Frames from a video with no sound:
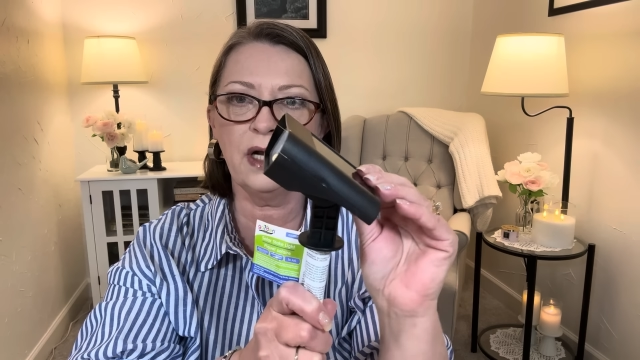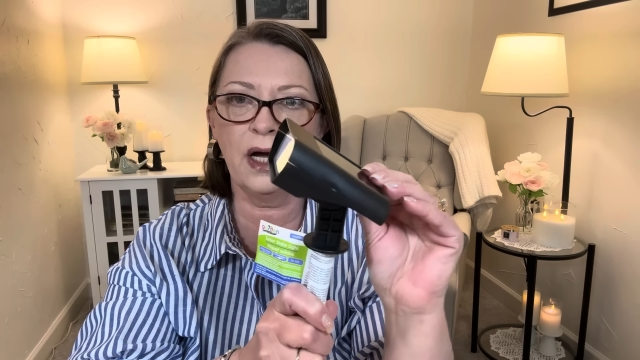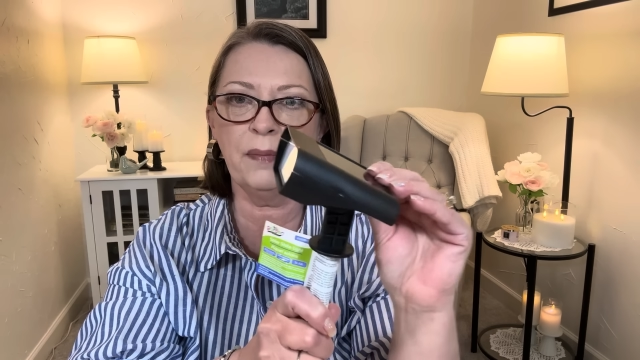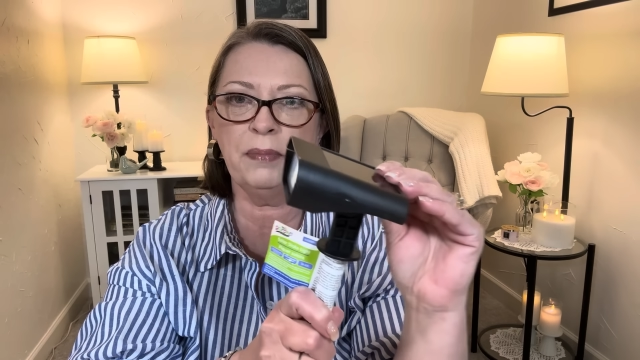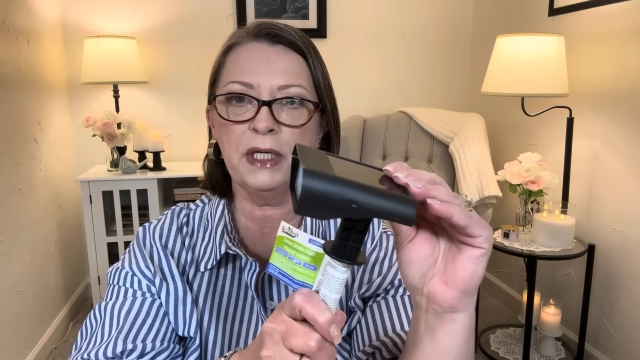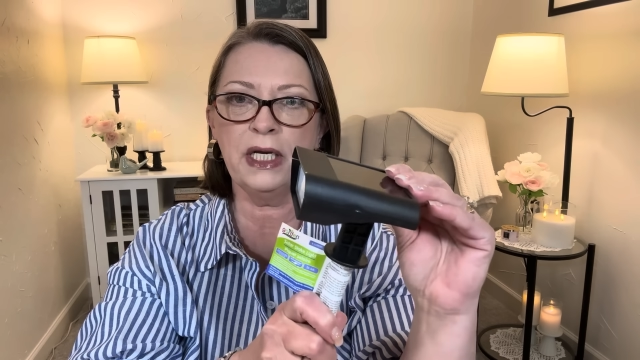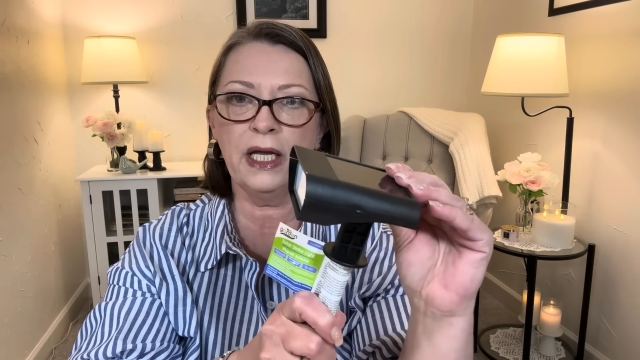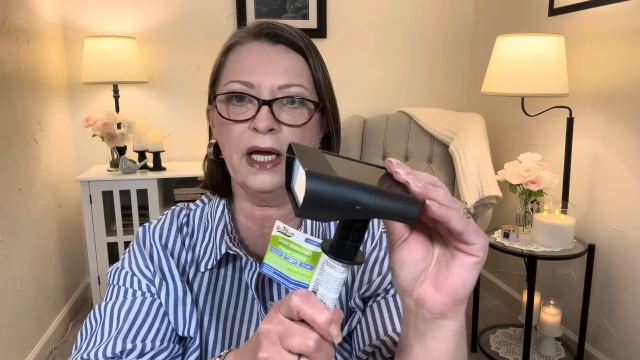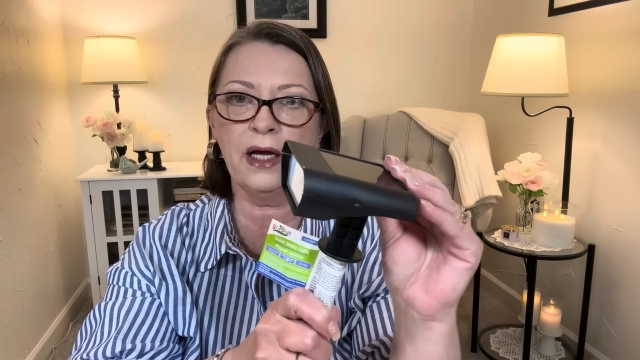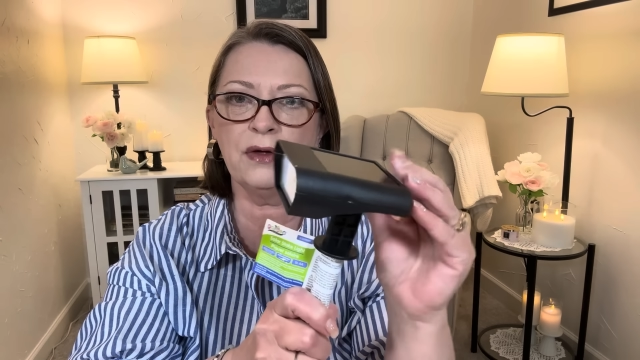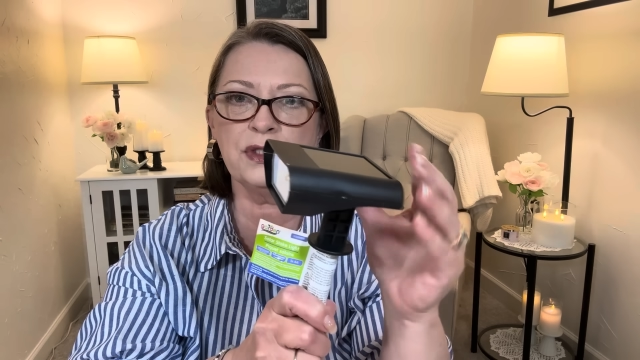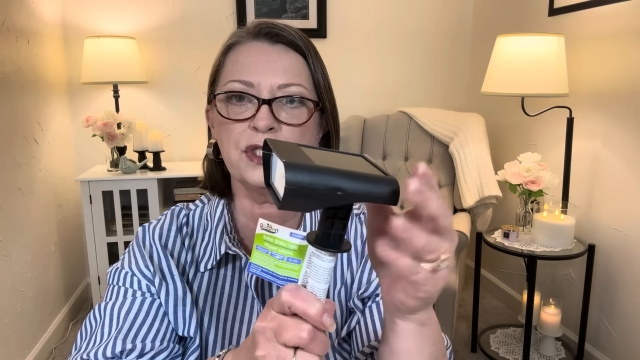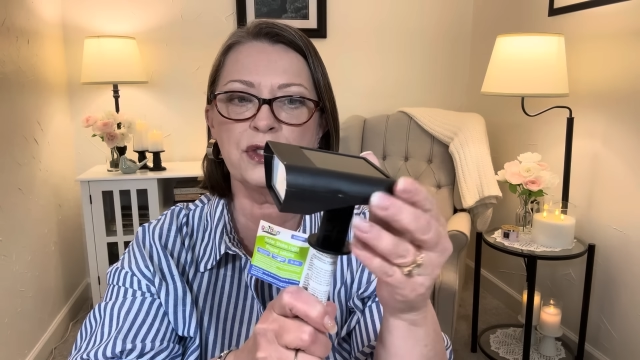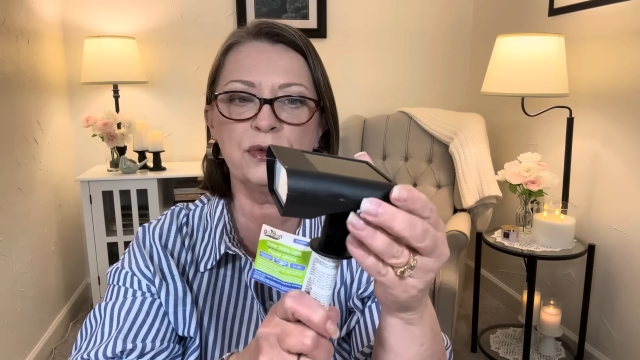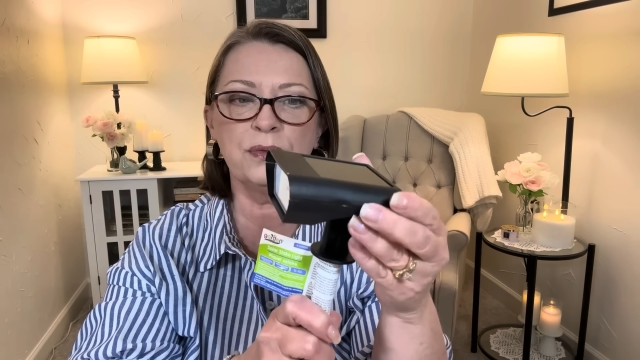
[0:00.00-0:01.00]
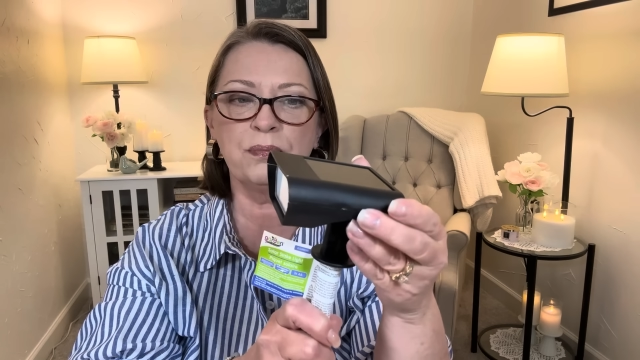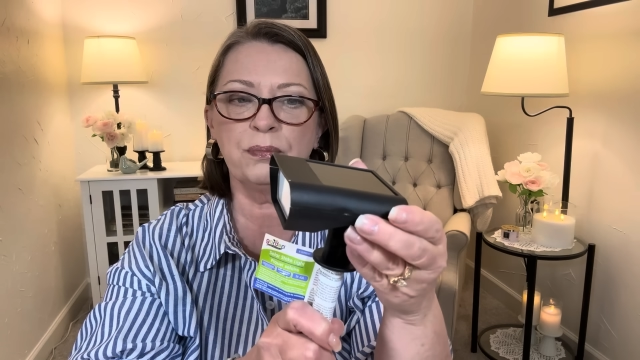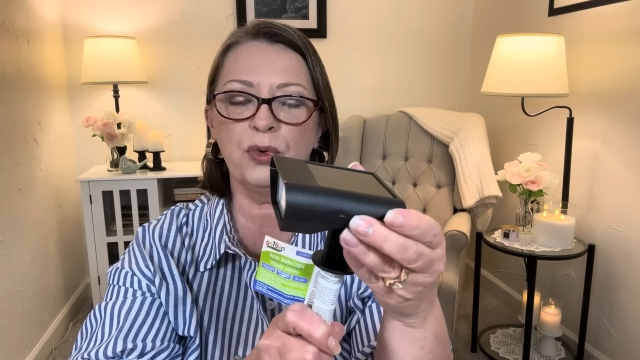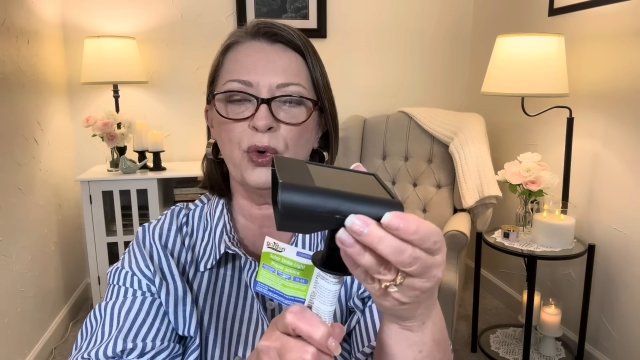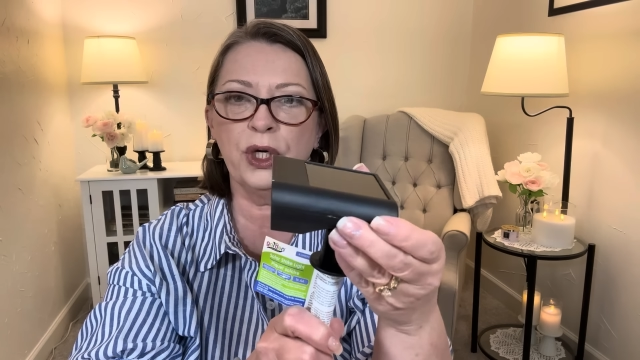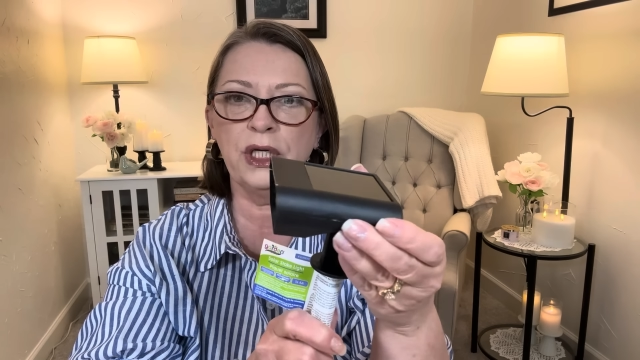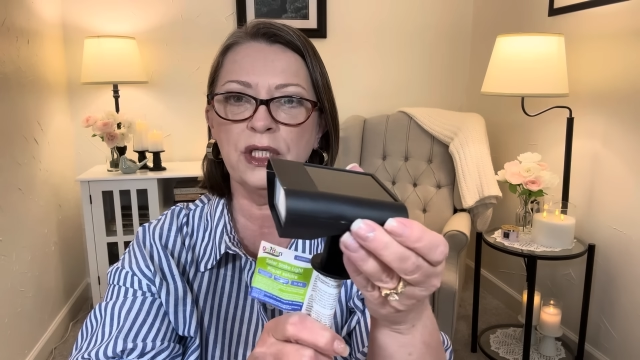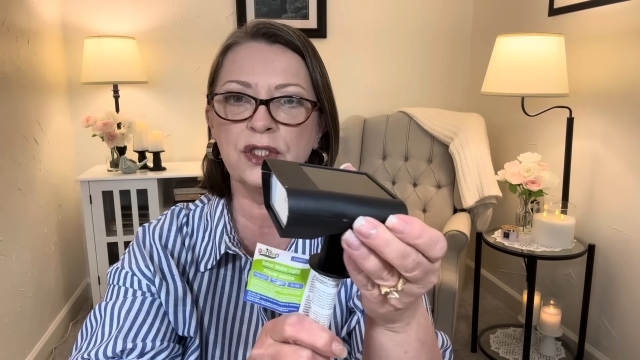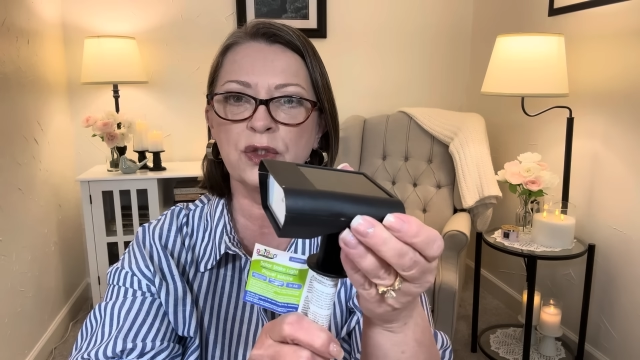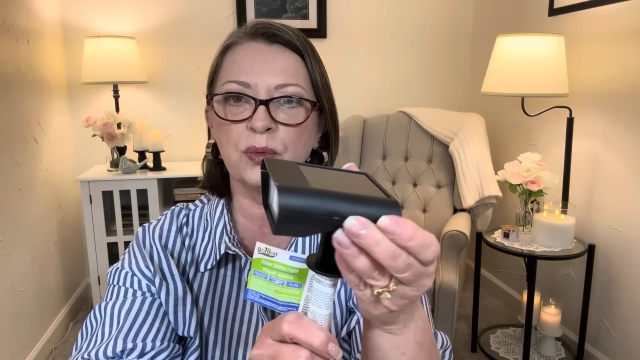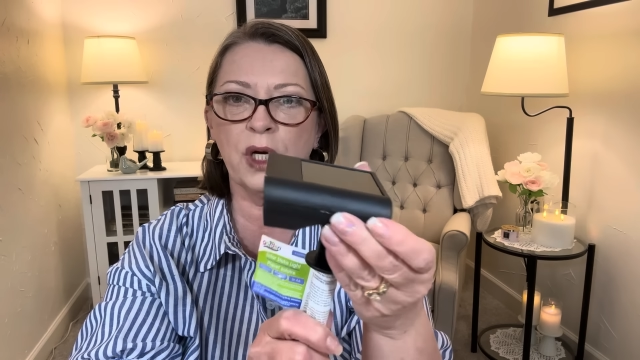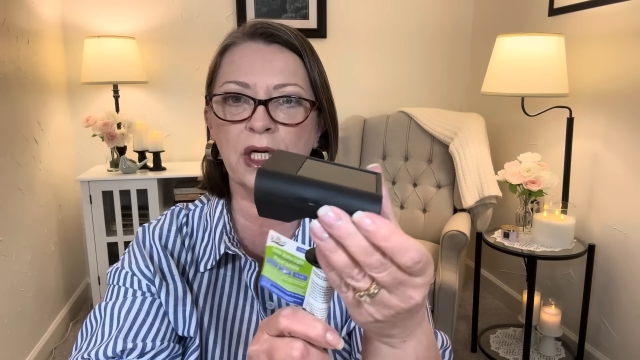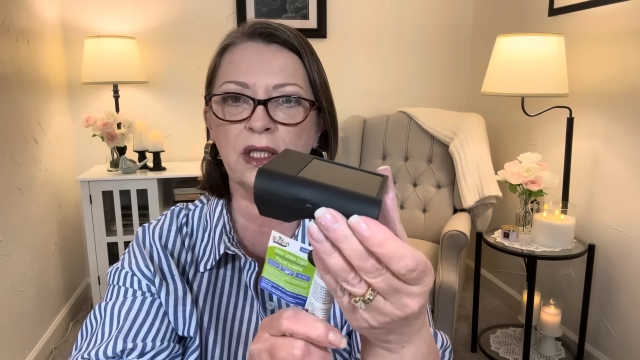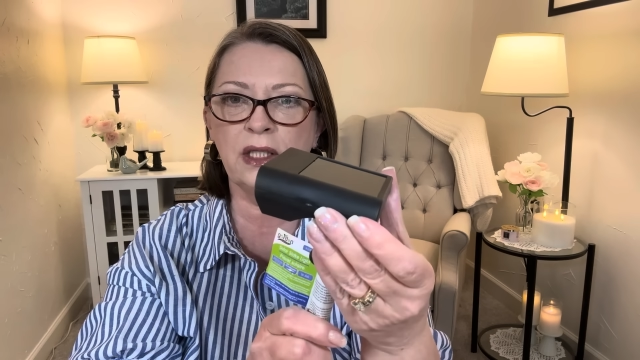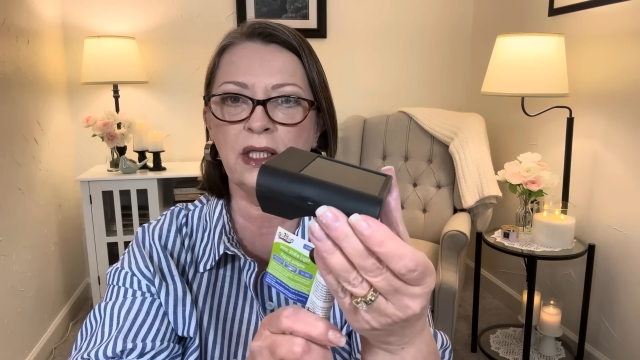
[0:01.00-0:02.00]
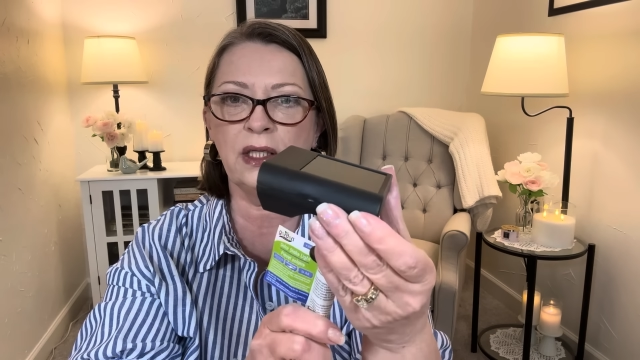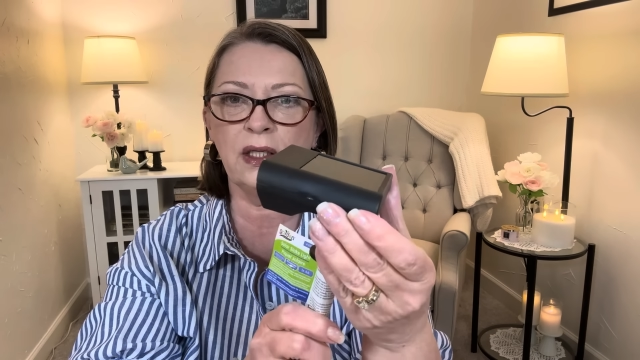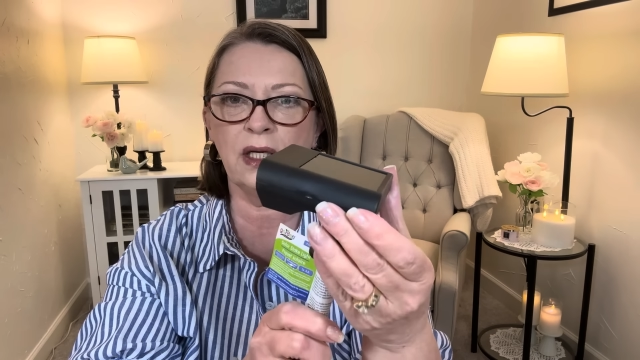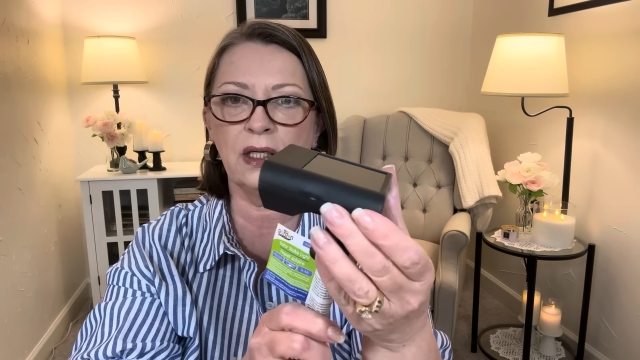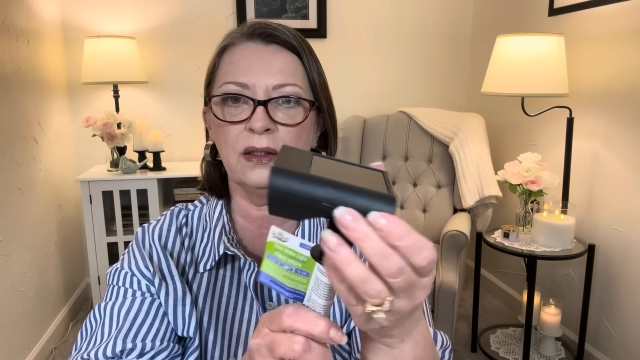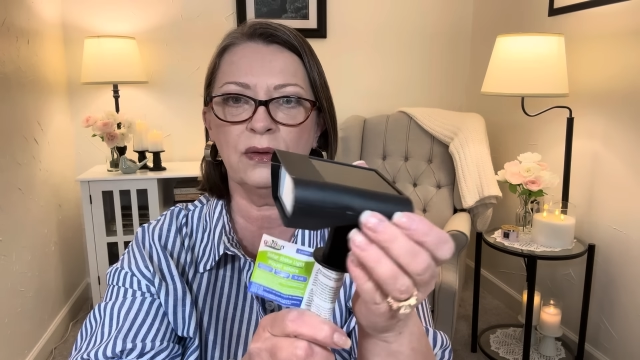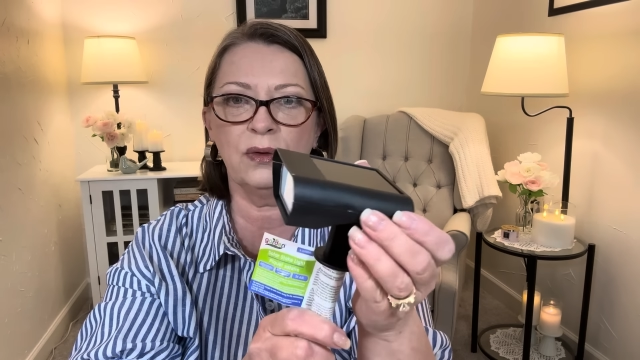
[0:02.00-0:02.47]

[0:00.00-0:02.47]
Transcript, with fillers: up and down to point it directly